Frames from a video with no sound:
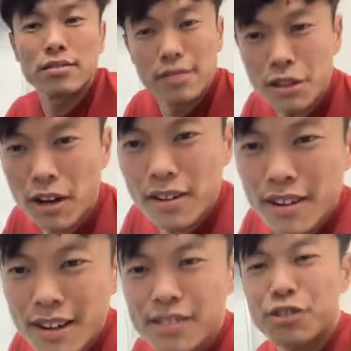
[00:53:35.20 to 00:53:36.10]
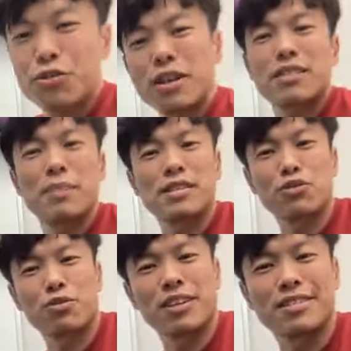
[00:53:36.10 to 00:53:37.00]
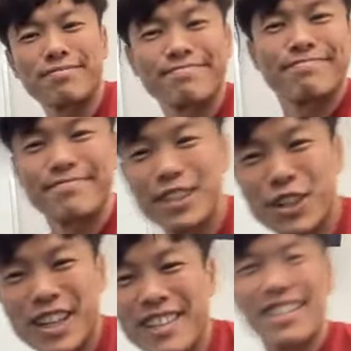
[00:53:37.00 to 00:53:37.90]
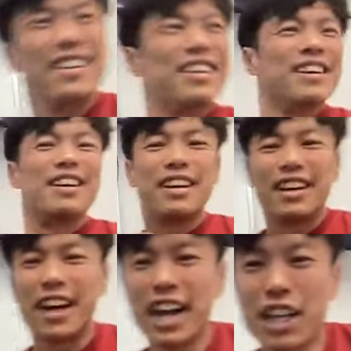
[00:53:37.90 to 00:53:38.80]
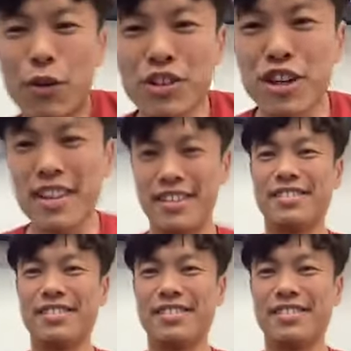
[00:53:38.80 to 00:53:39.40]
You know, that's good. Let's make some drinks. Good. Any question?